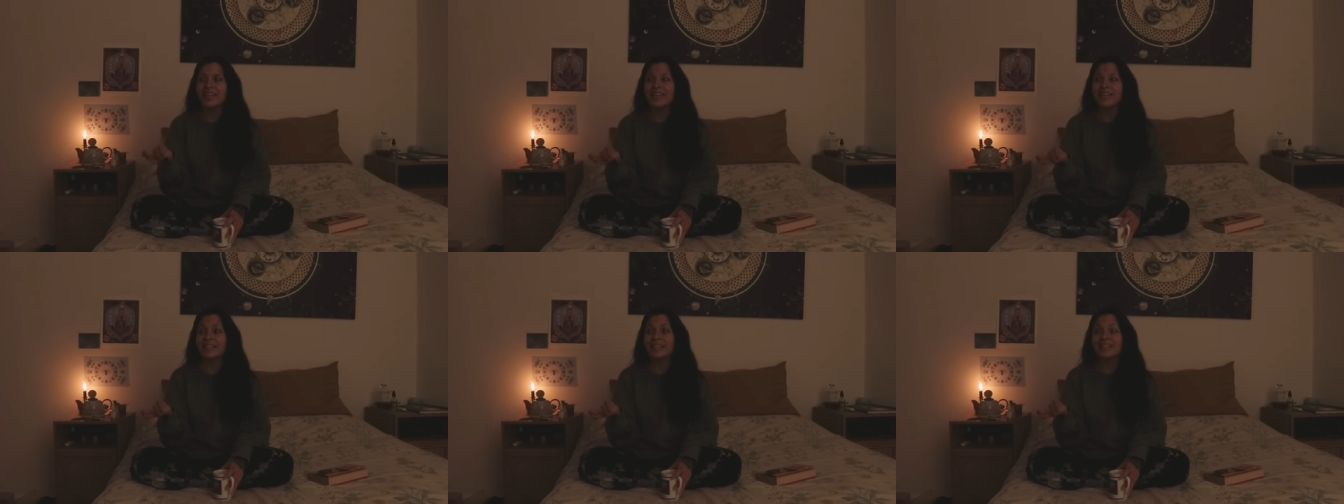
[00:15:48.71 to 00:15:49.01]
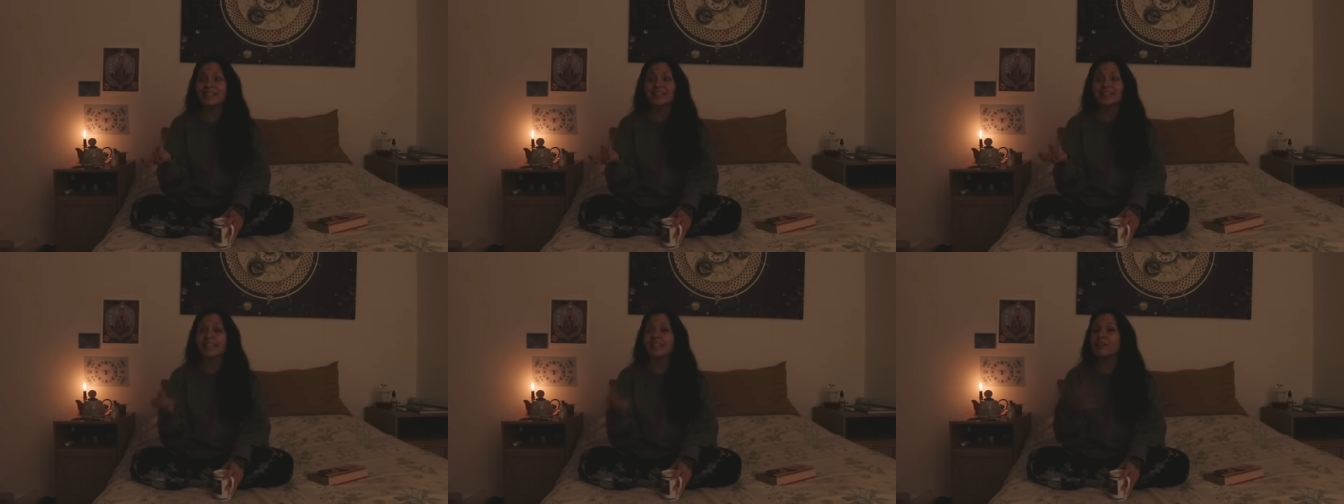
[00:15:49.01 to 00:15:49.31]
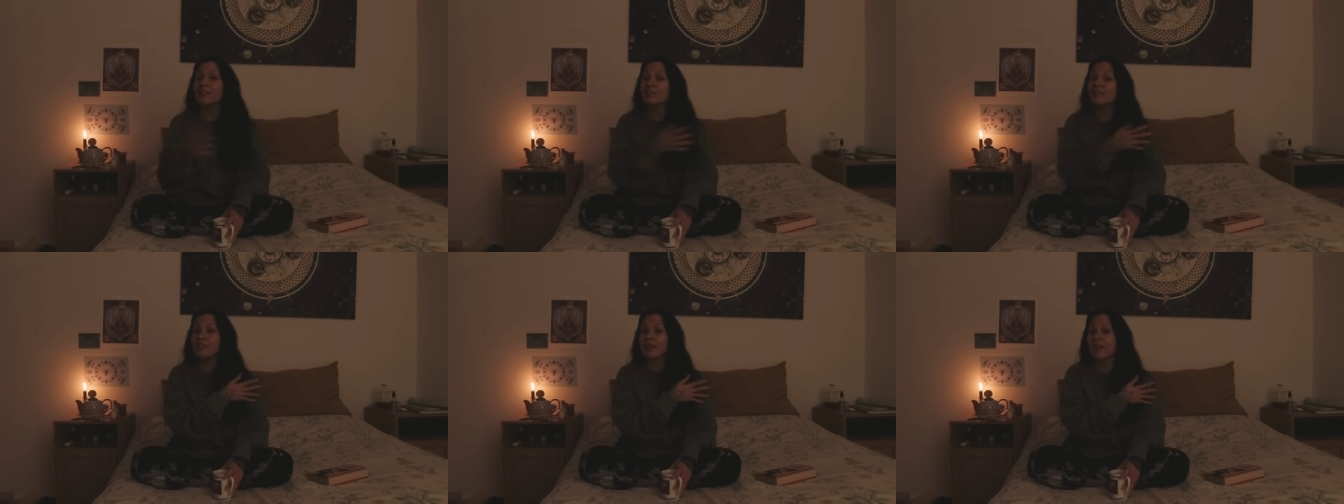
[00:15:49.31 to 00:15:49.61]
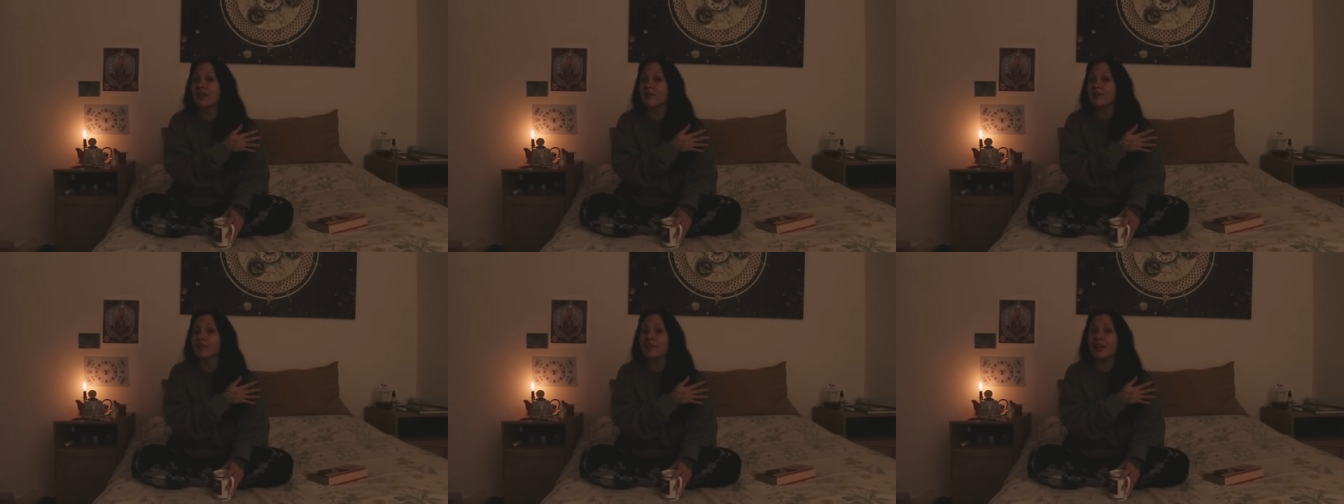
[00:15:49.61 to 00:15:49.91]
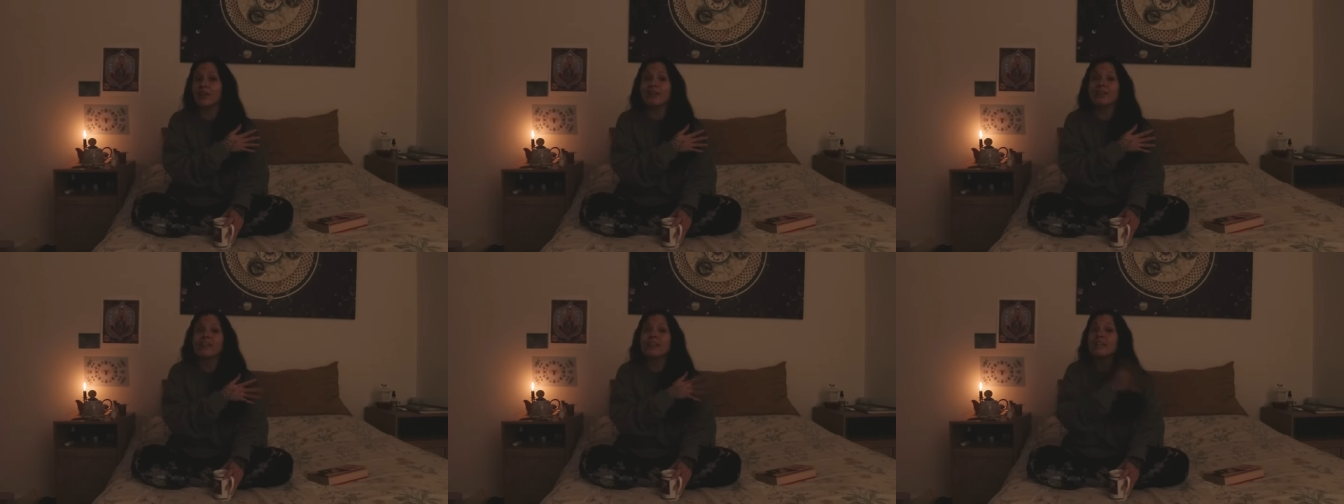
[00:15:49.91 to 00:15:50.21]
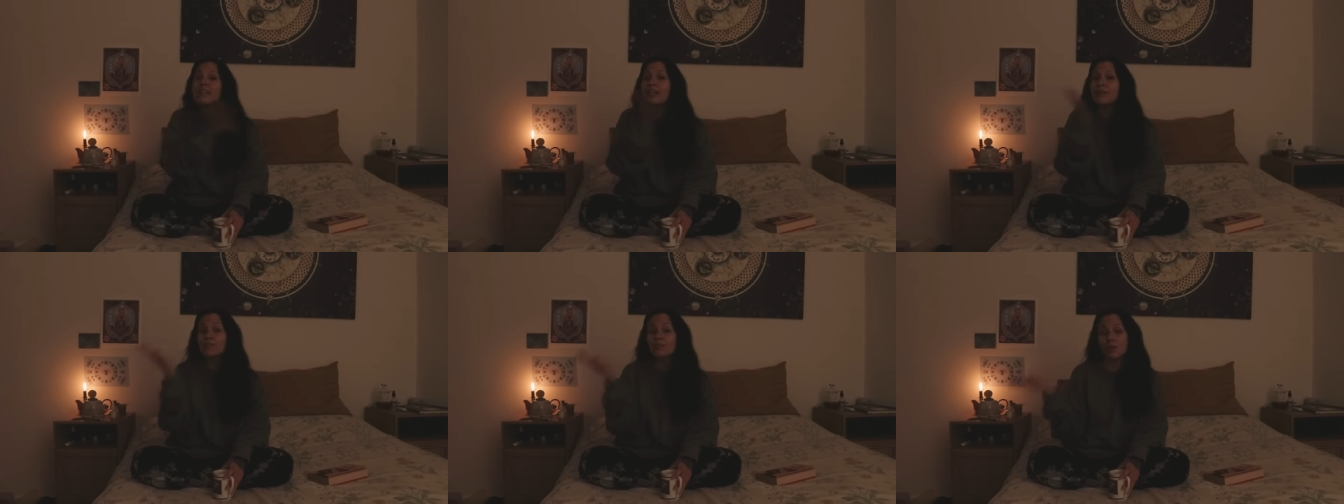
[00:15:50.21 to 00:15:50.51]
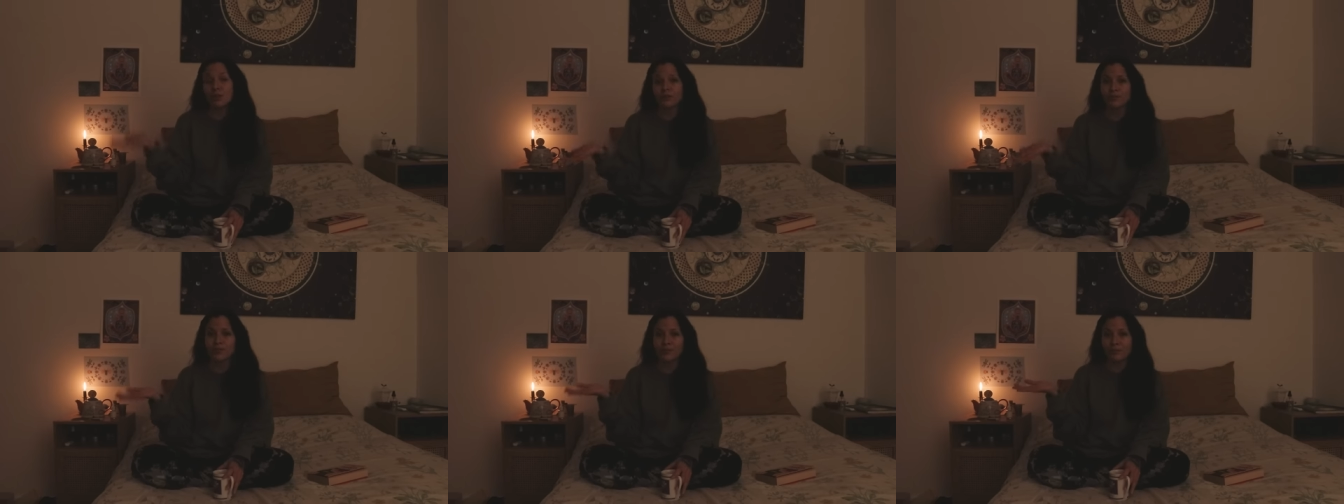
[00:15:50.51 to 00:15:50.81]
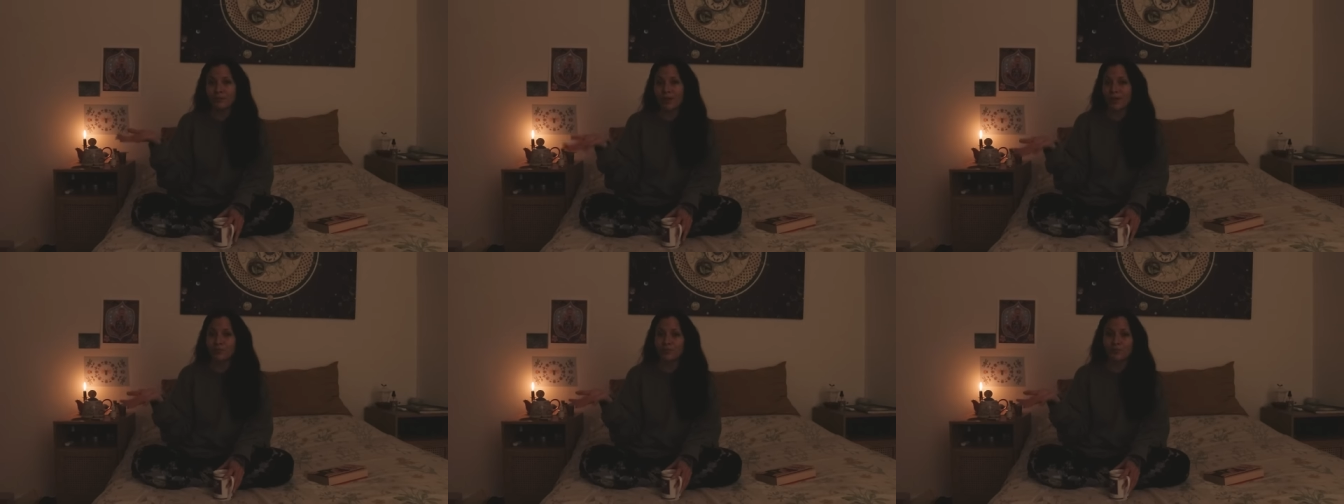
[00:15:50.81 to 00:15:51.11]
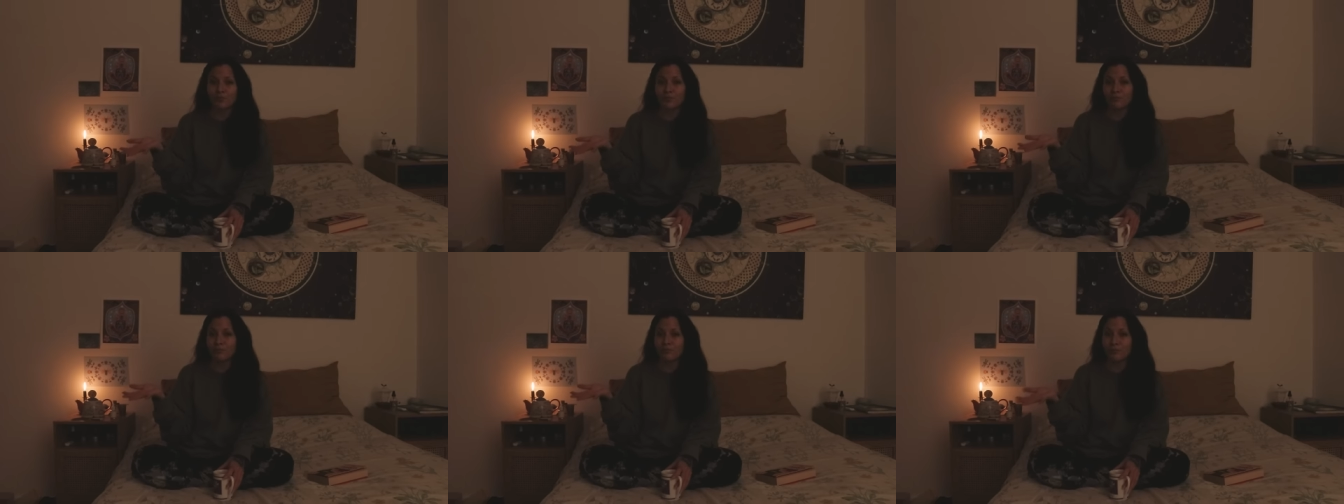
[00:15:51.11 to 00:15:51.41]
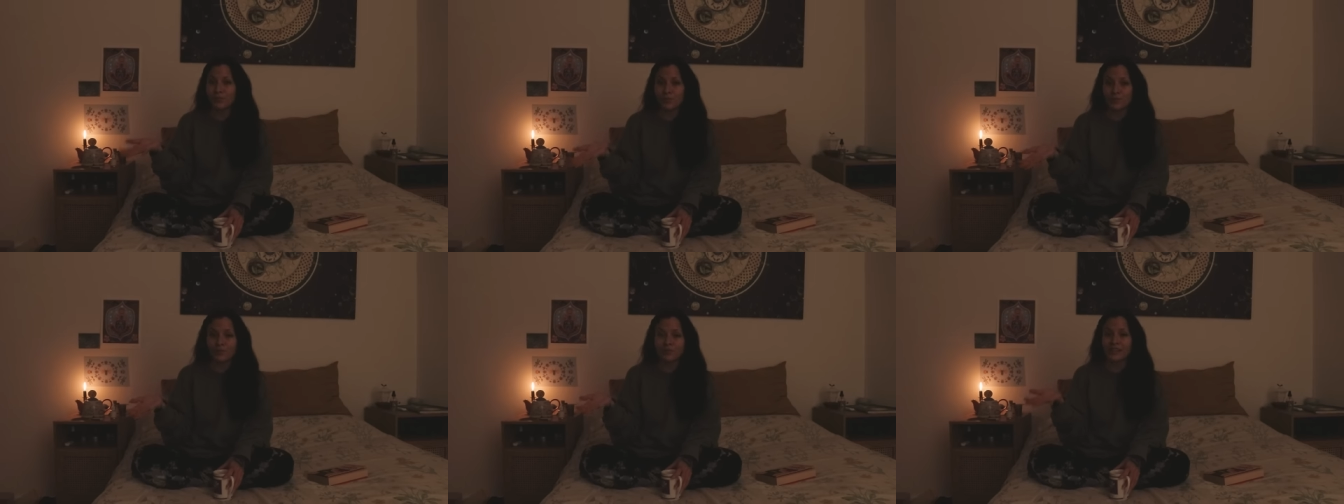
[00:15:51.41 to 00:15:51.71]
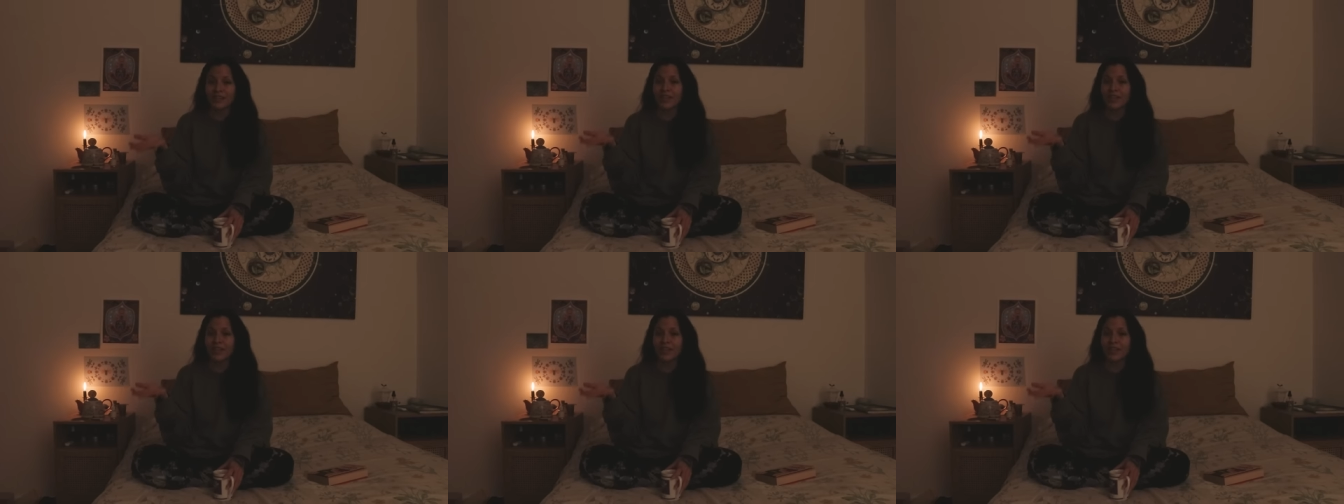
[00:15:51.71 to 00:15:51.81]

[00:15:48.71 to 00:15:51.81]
and it's the year that I've read the most amount of books